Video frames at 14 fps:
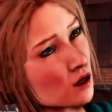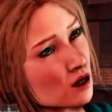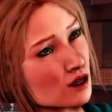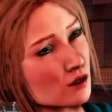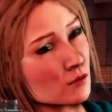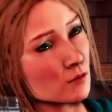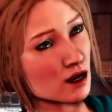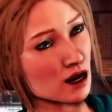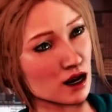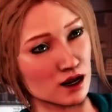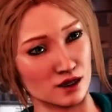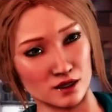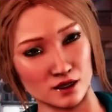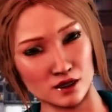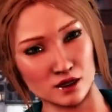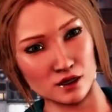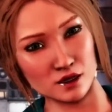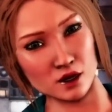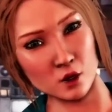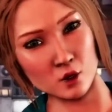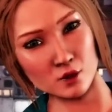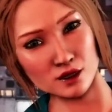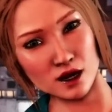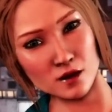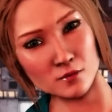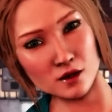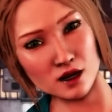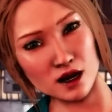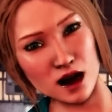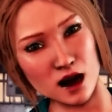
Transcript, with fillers: for this place Old Temple